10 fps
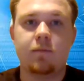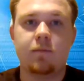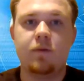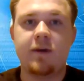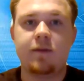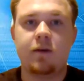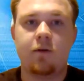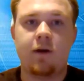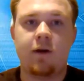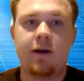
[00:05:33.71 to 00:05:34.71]
we made the
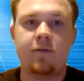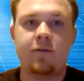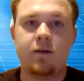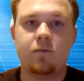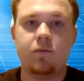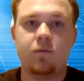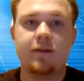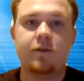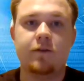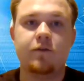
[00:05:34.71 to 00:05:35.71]
graph, and then we
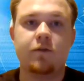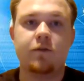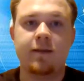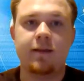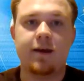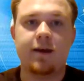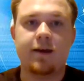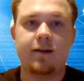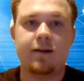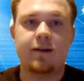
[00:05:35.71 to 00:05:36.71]
made the trend
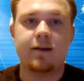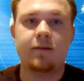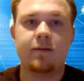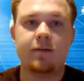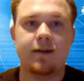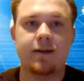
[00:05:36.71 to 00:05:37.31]
line. And